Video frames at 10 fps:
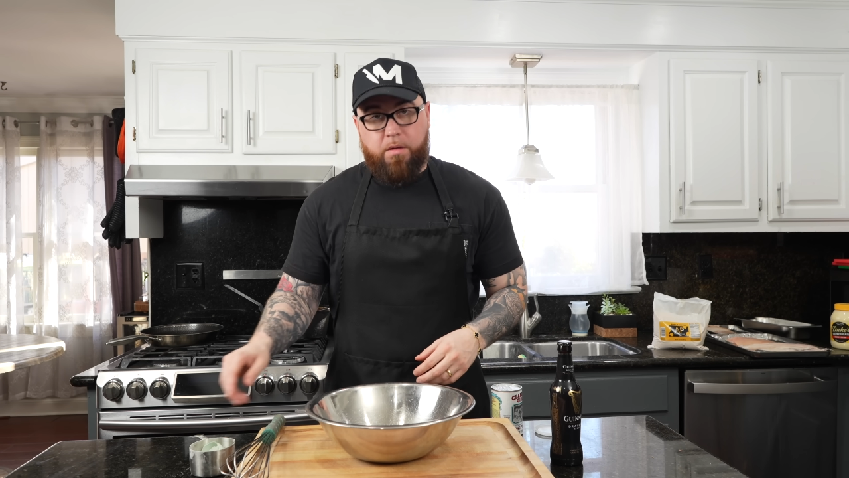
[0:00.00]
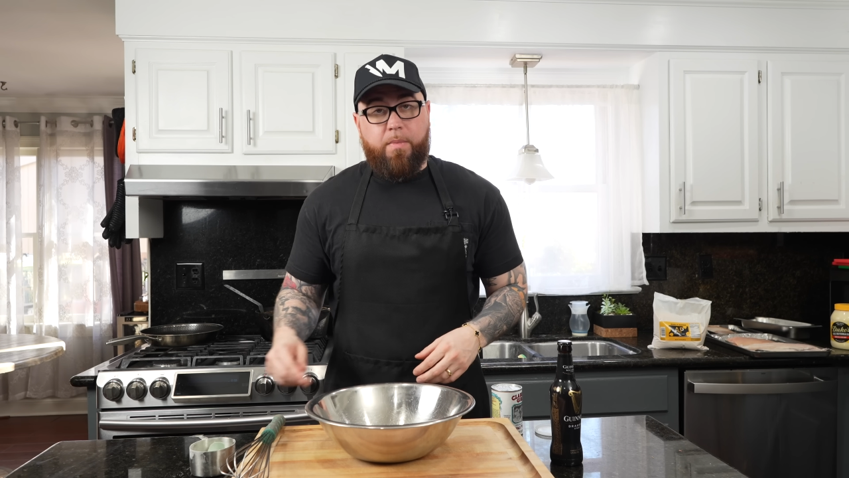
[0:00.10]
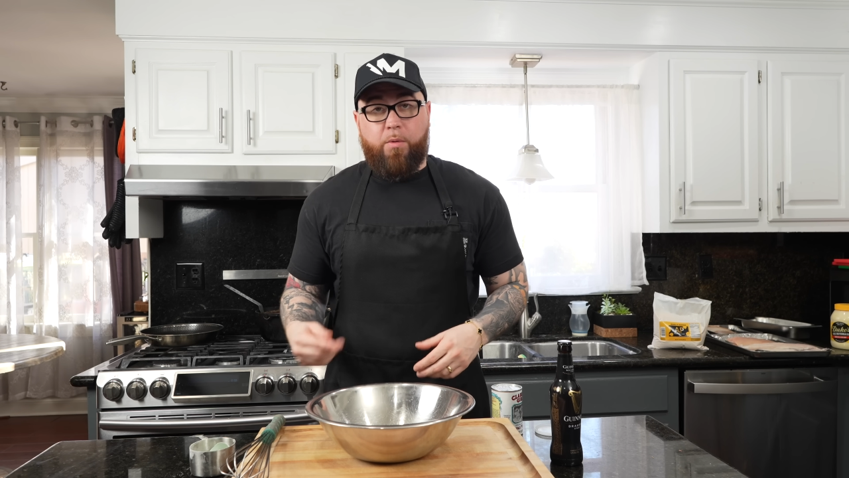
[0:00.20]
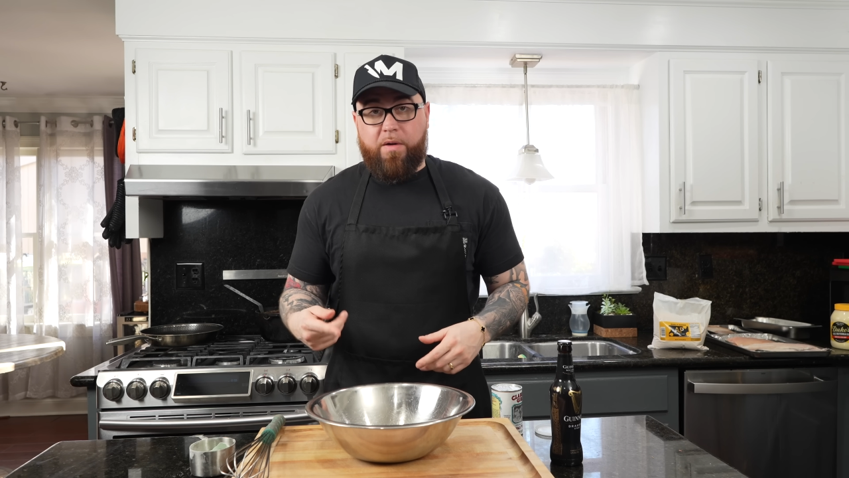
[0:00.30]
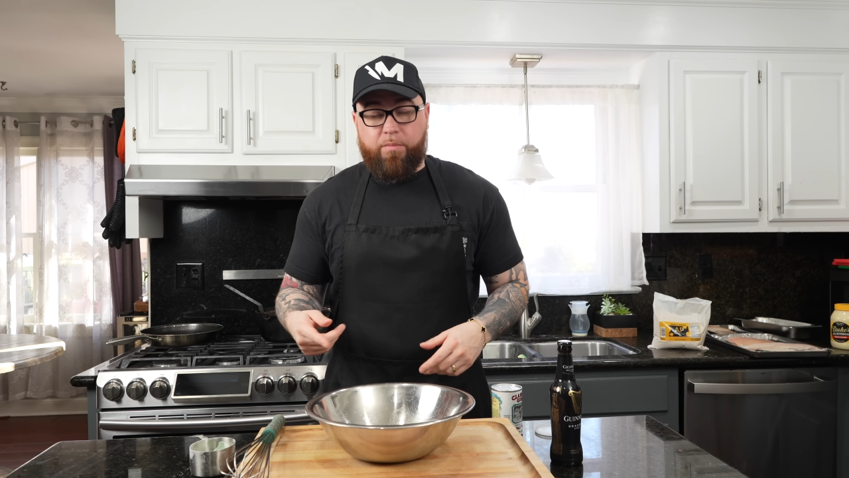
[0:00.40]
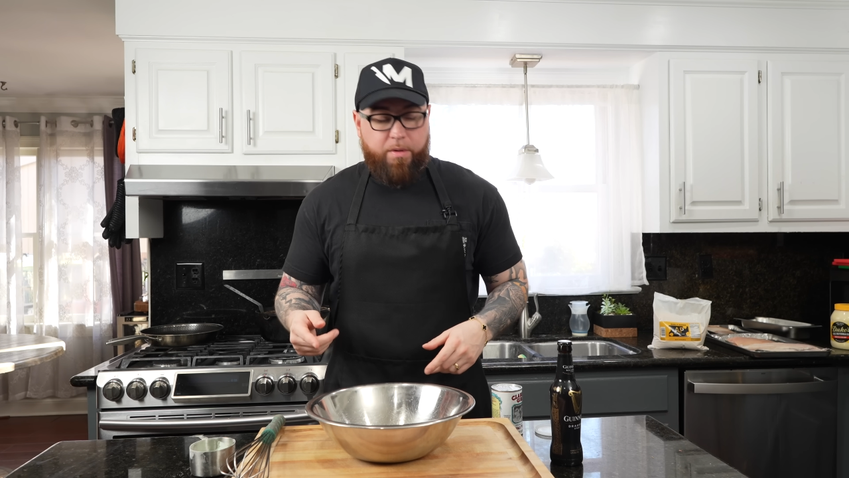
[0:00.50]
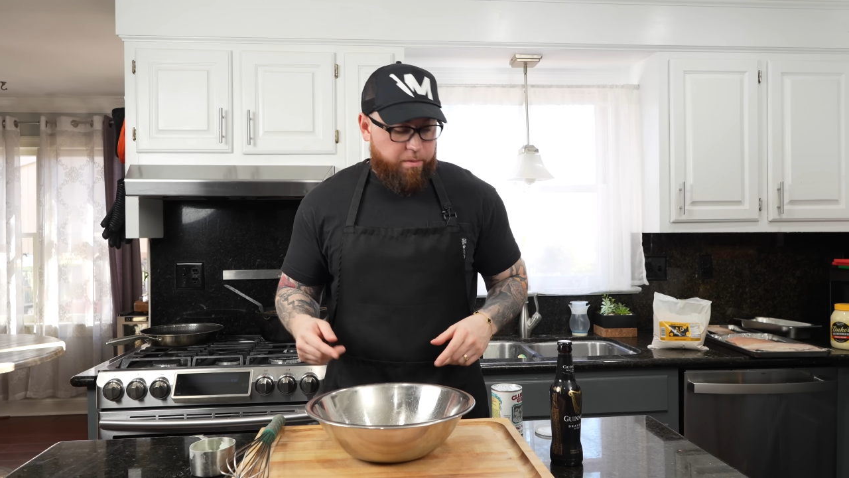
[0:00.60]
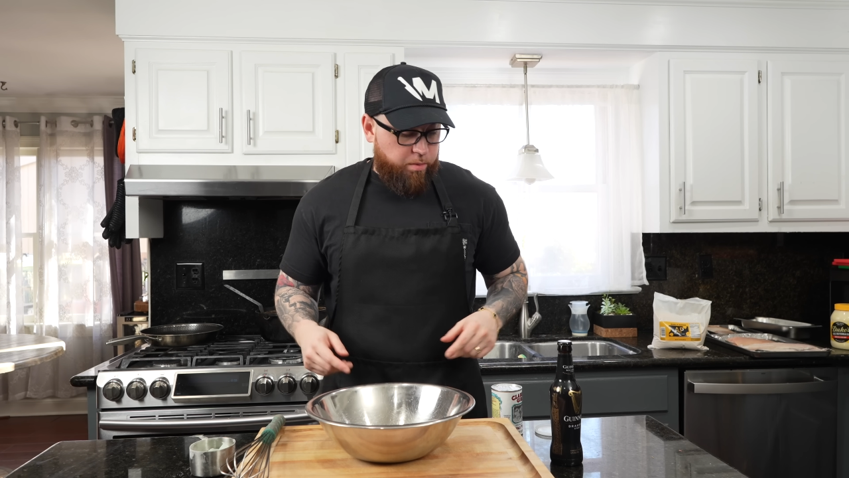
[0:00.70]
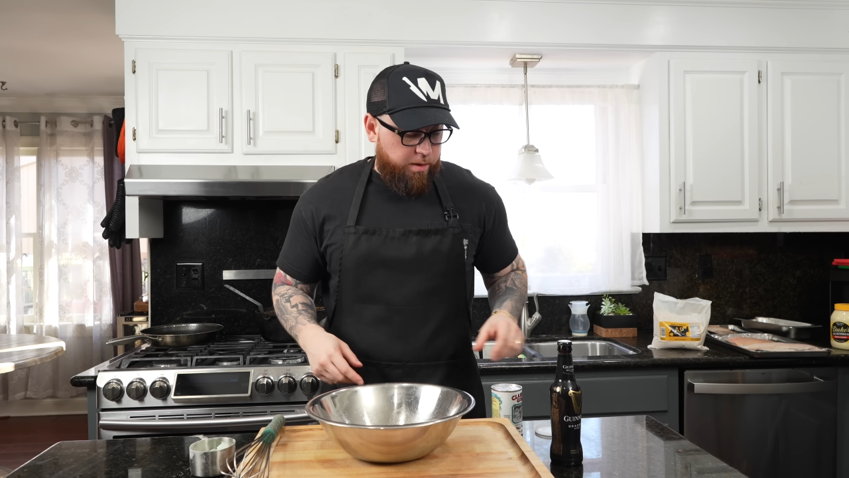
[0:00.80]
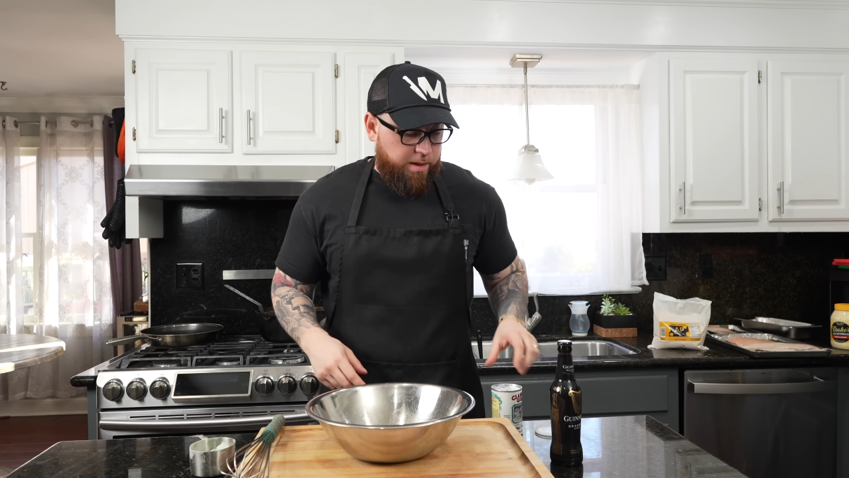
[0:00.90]
My wife must
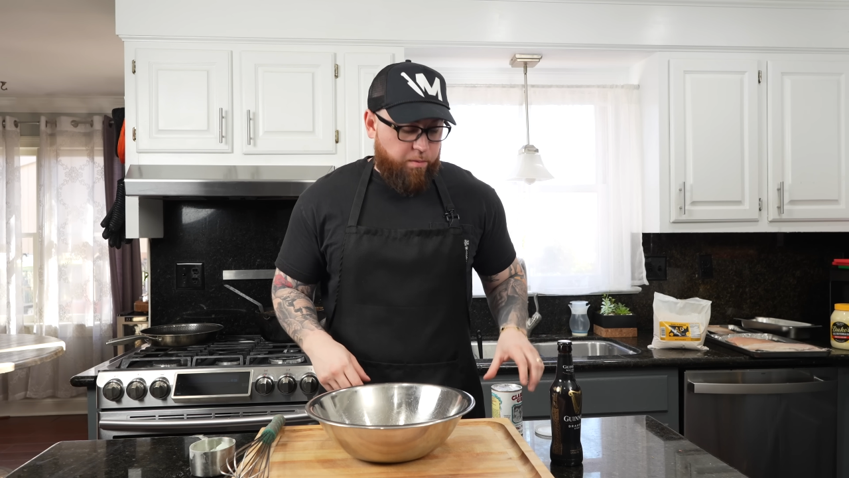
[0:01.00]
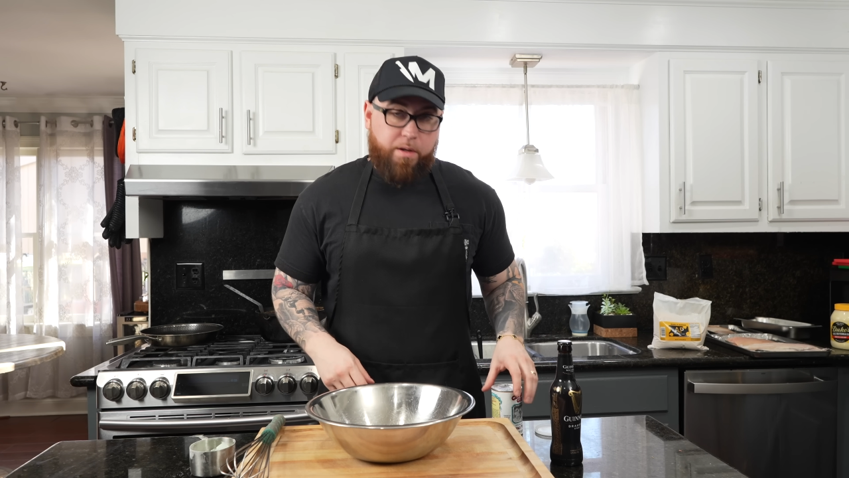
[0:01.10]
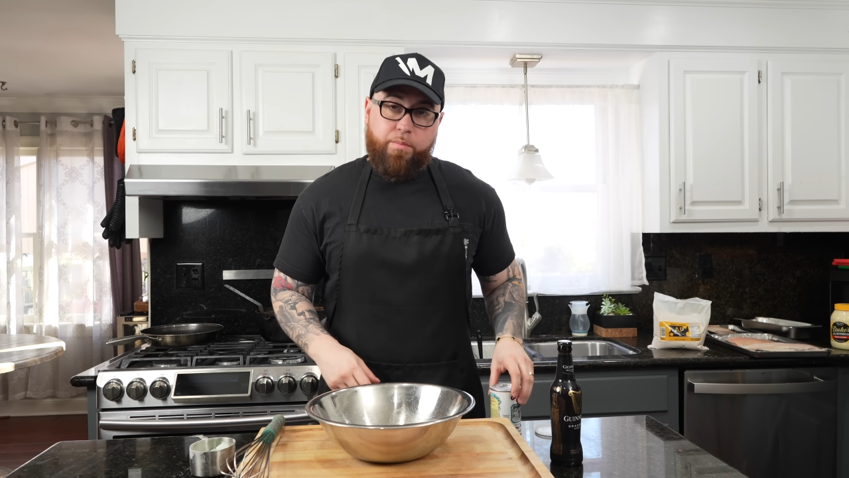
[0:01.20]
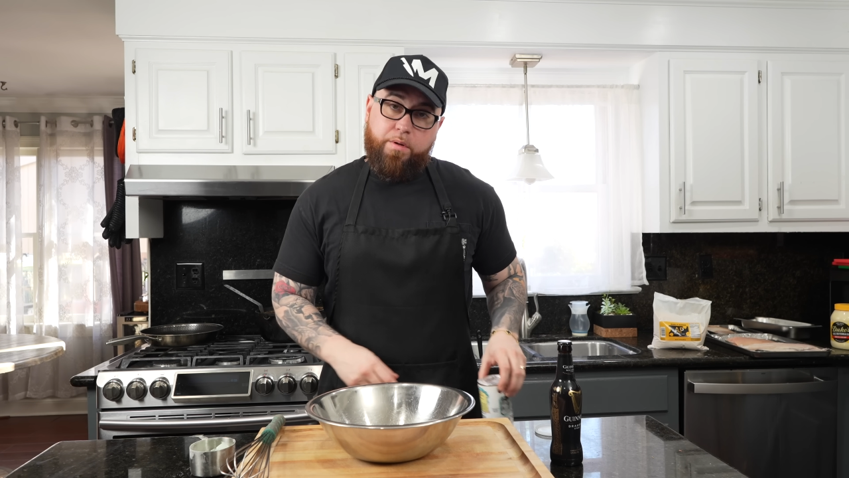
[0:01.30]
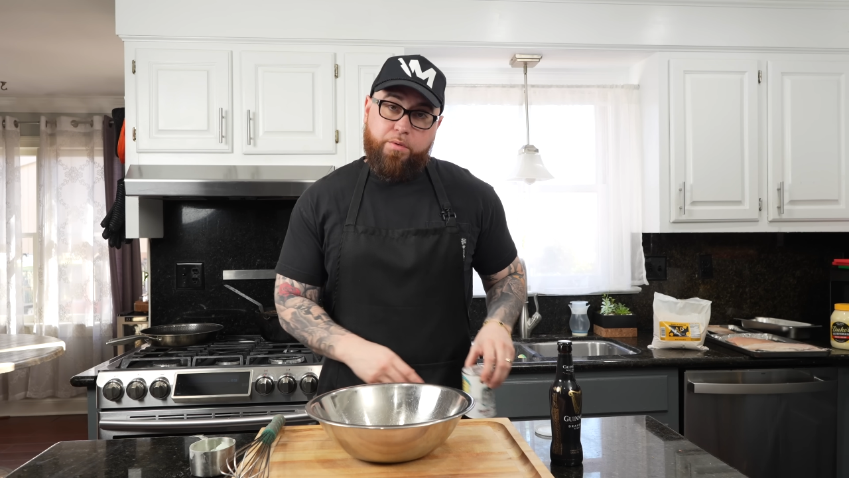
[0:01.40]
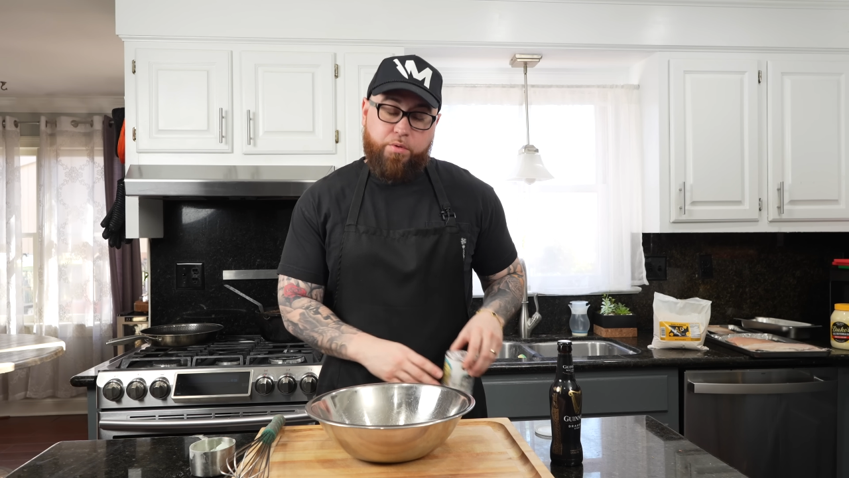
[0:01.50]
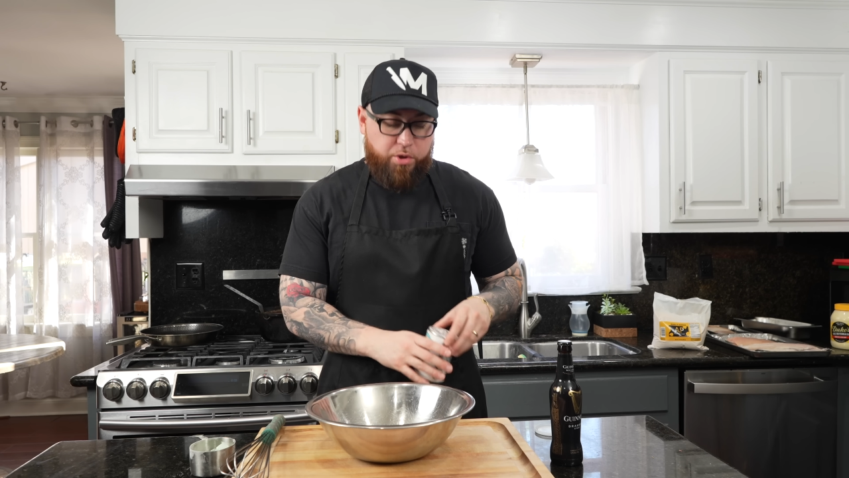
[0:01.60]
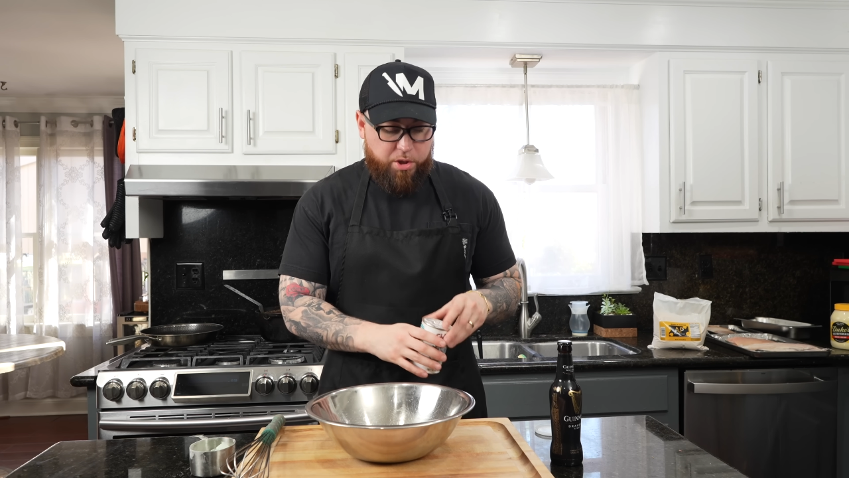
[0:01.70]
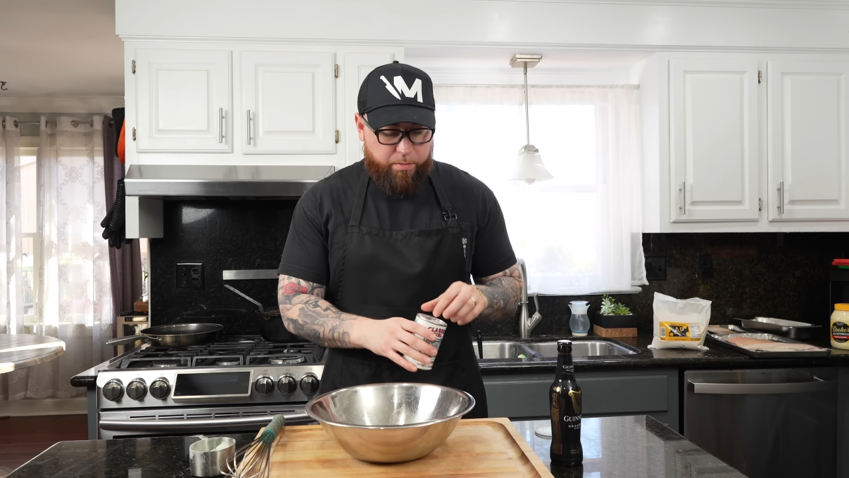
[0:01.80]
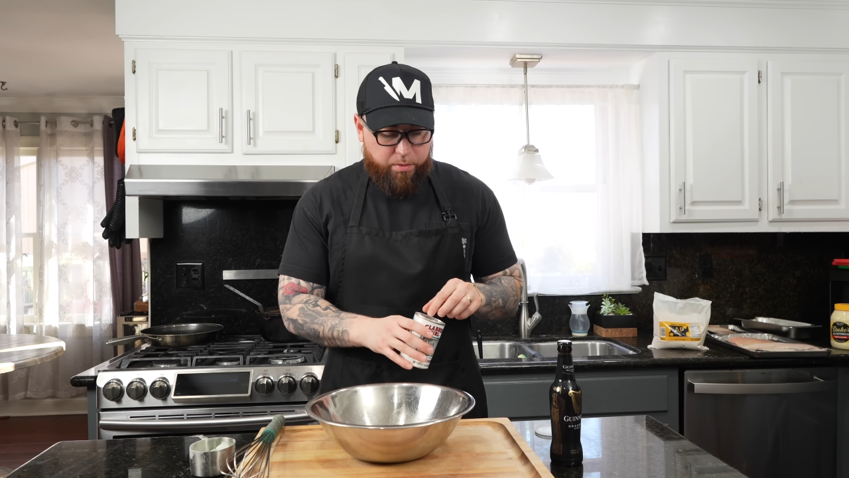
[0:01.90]
have bought that one. I've been a little
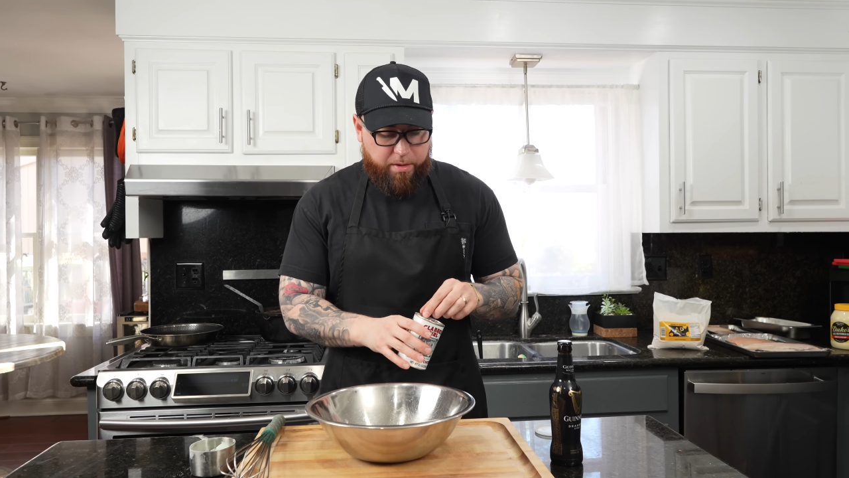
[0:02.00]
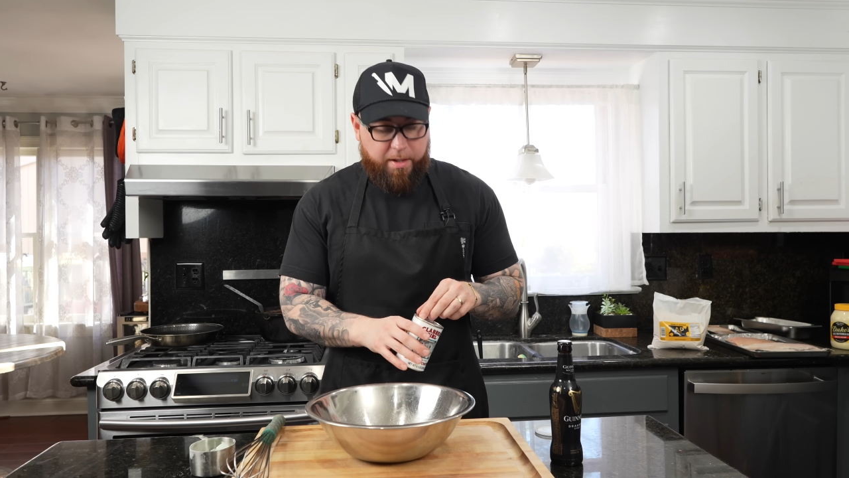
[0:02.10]
cheap on the